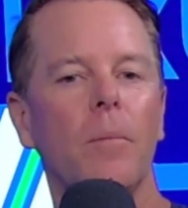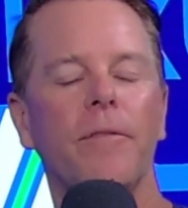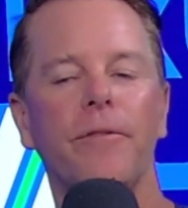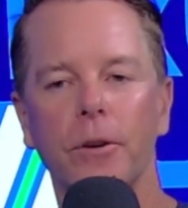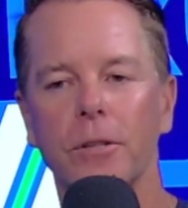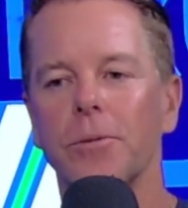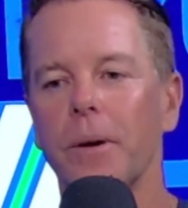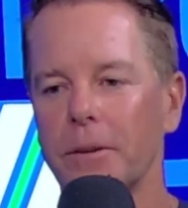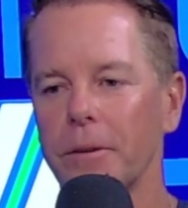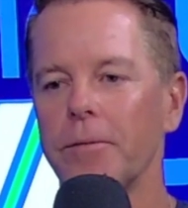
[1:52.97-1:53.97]
got my first
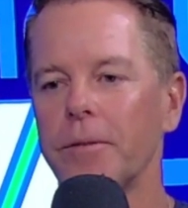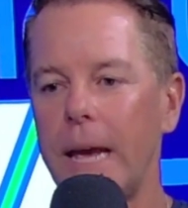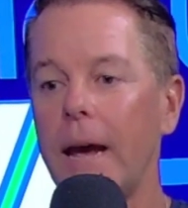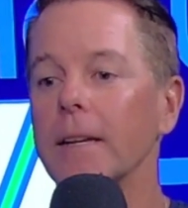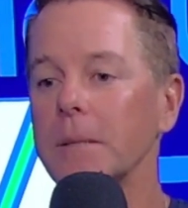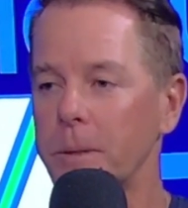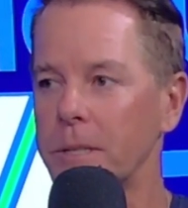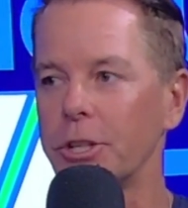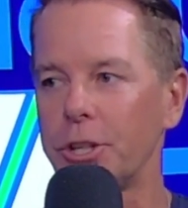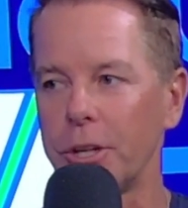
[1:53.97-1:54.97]
director of tennis
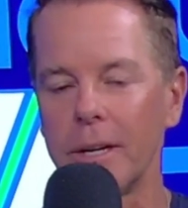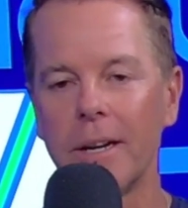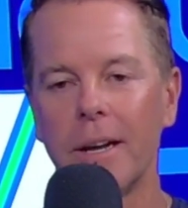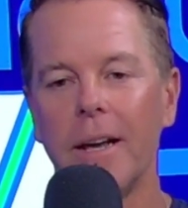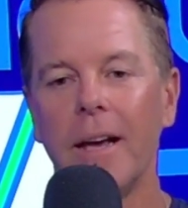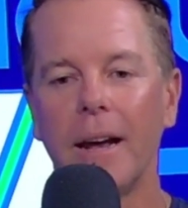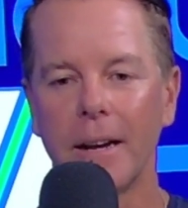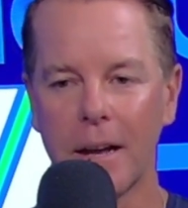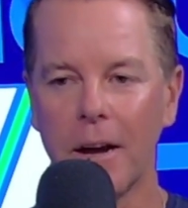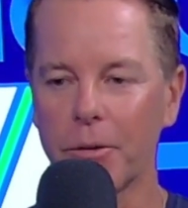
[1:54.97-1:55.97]
position
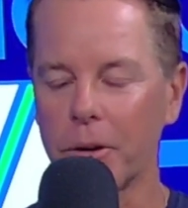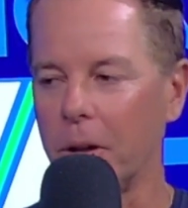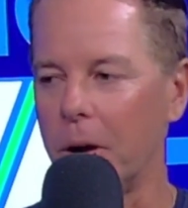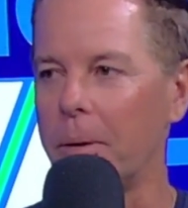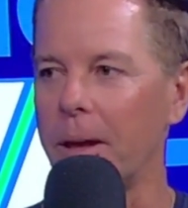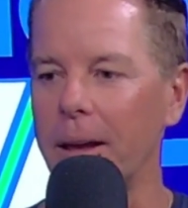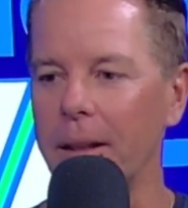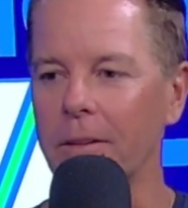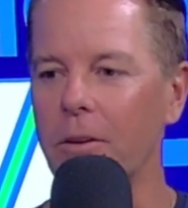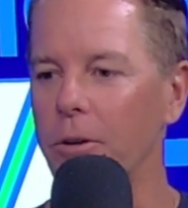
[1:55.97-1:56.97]
at a country club
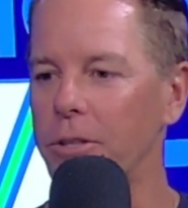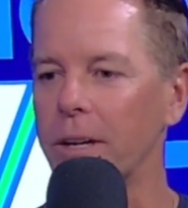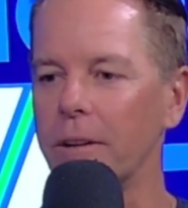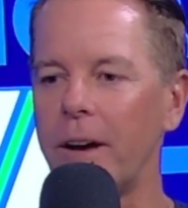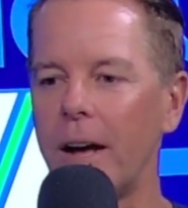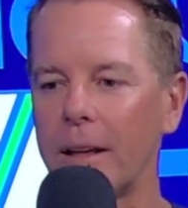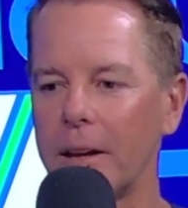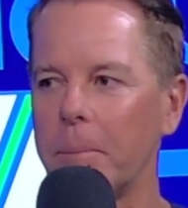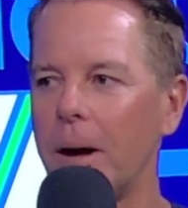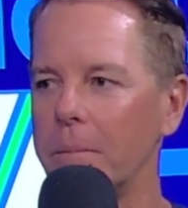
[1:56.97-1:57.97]
in Coachella
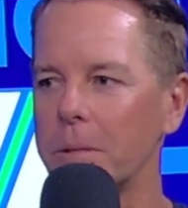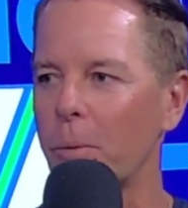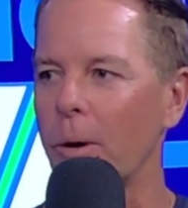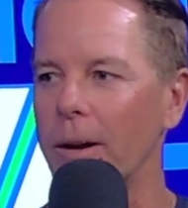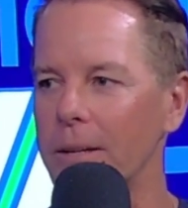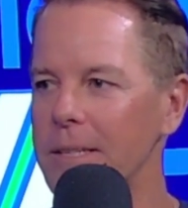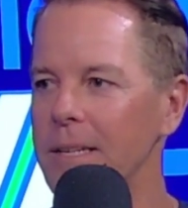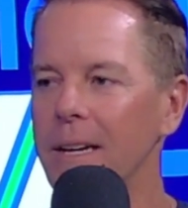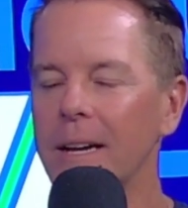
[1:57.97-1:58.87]
Valley in Palm Springs.